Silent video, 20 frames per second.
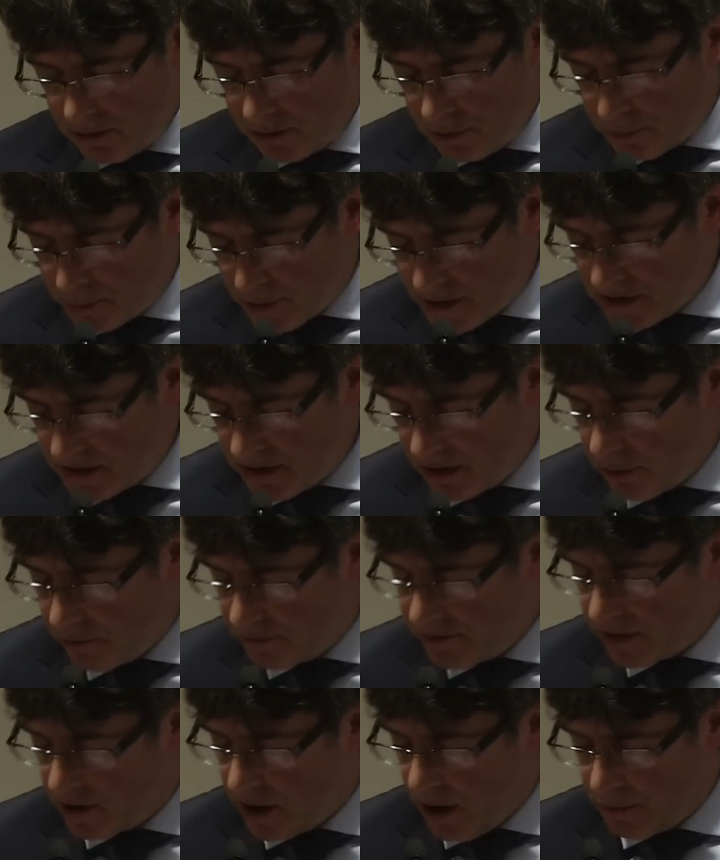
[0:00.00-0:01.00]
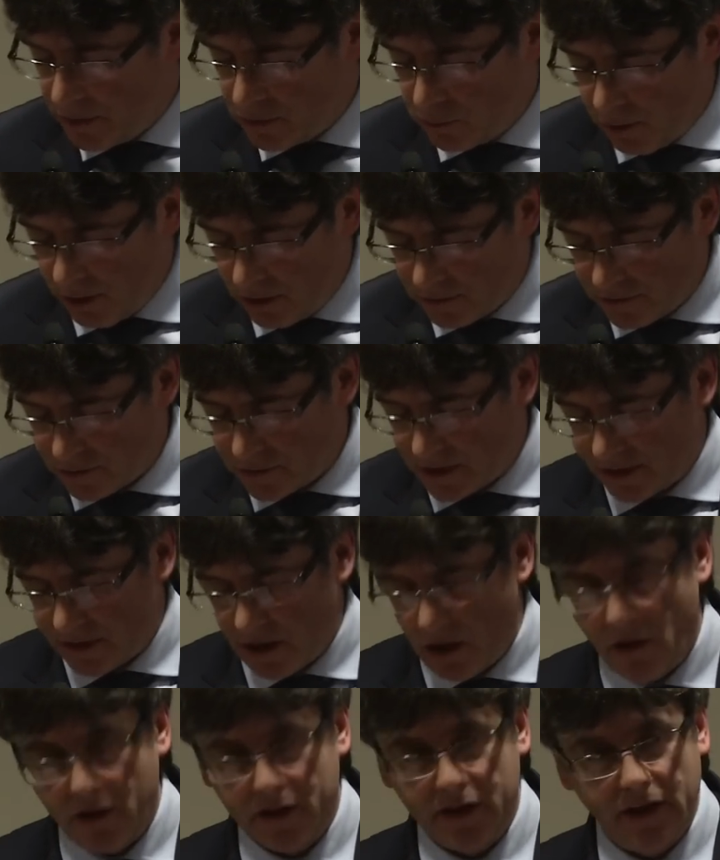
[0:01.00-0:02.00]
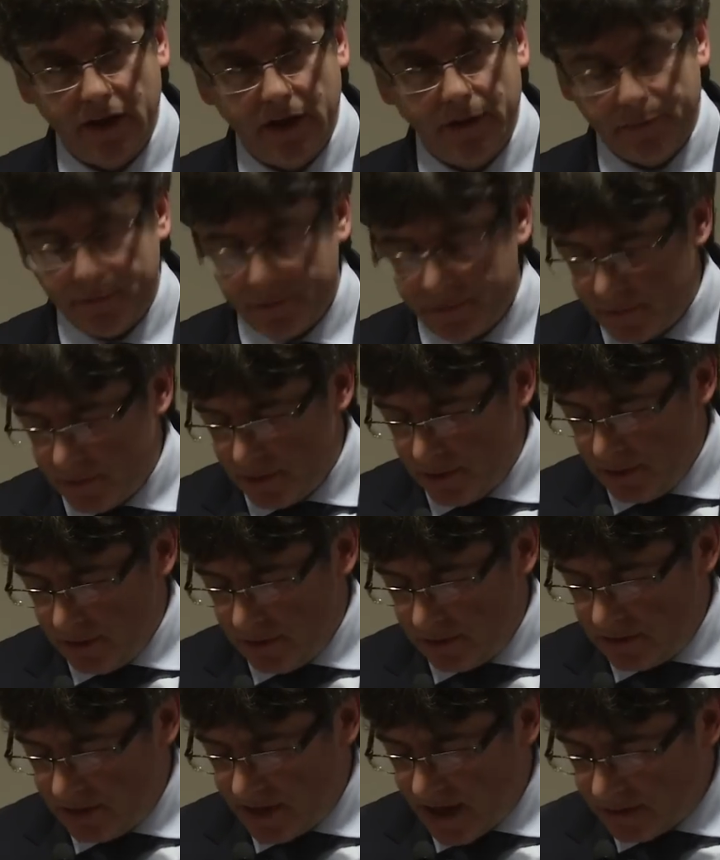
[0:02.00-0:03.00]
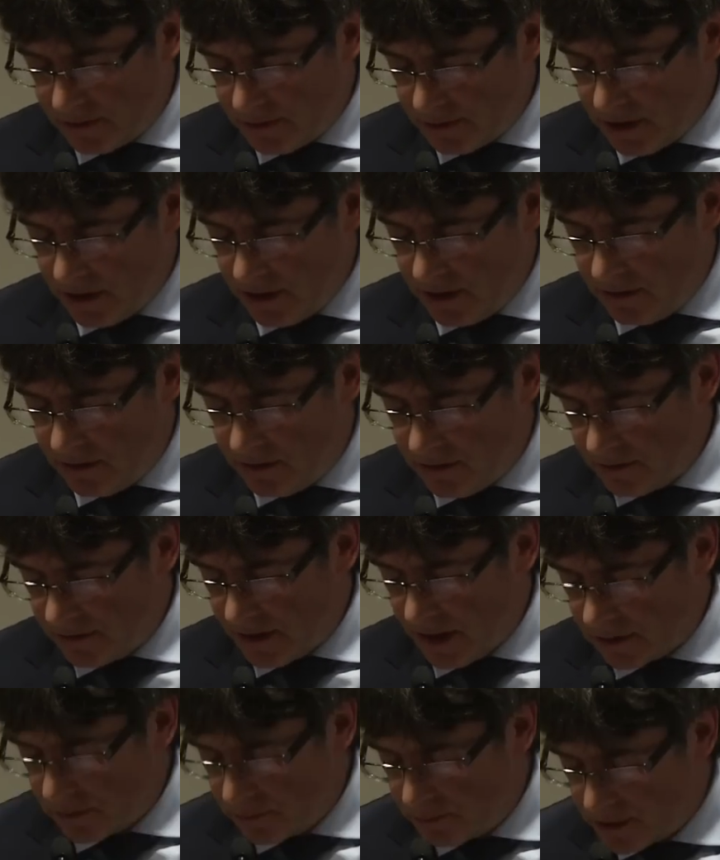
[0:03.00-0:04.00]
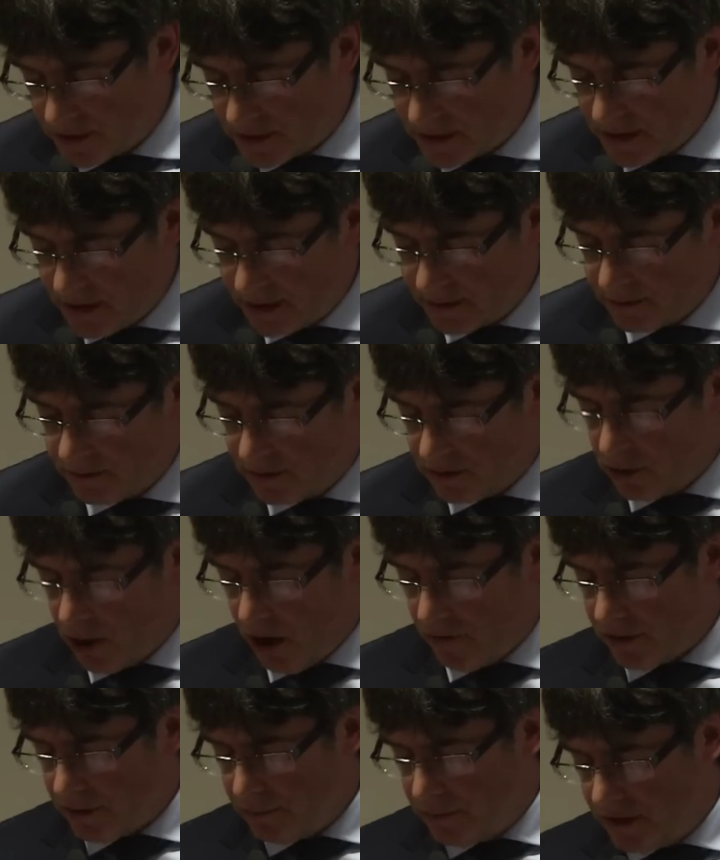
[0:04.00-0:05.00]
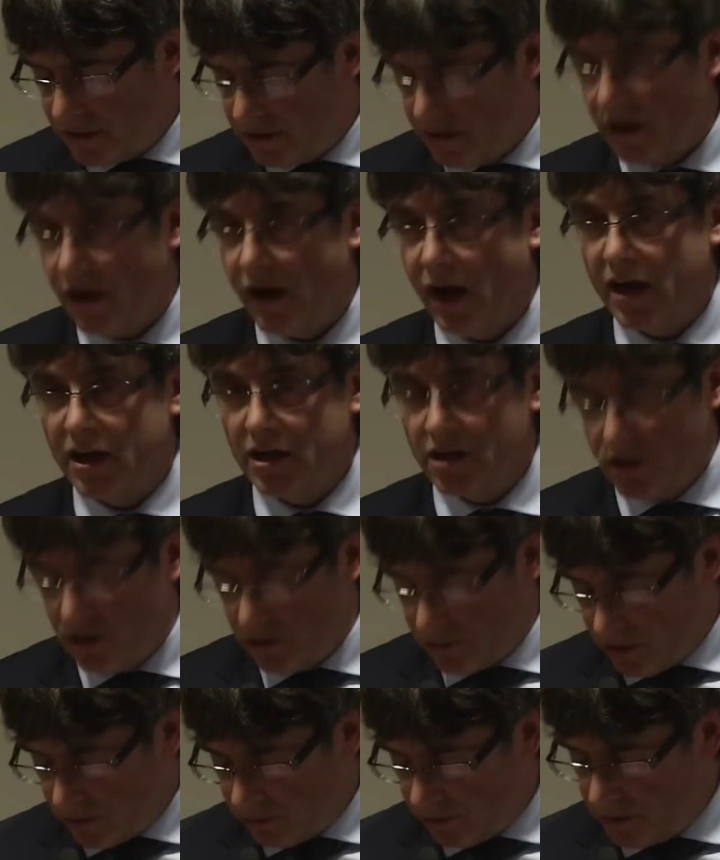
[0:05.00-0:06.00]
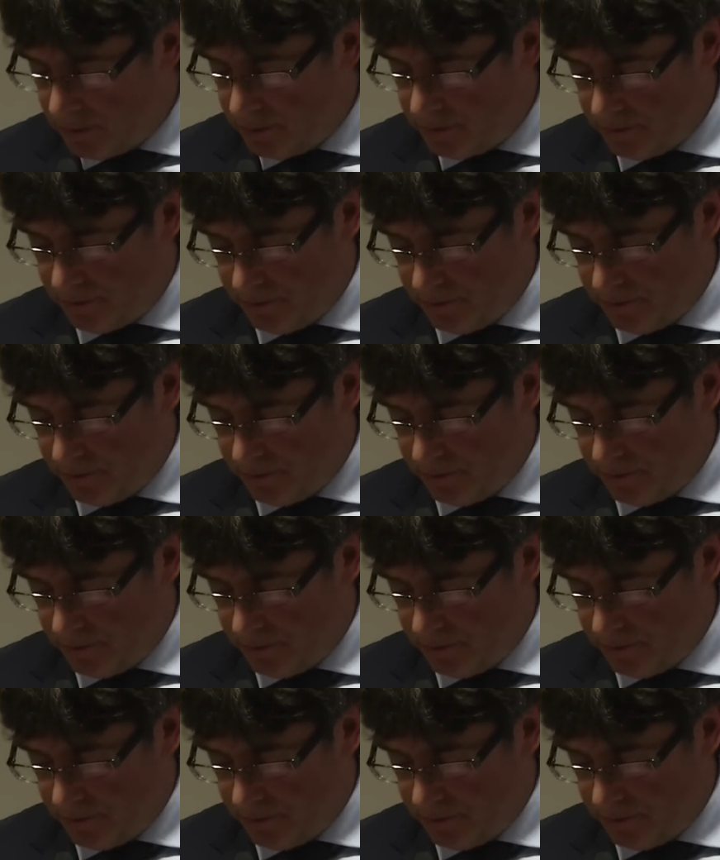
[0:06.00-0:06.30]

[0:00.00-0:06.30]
The President of the Commonwealth of Catalonia, the entity that precedes the government I currently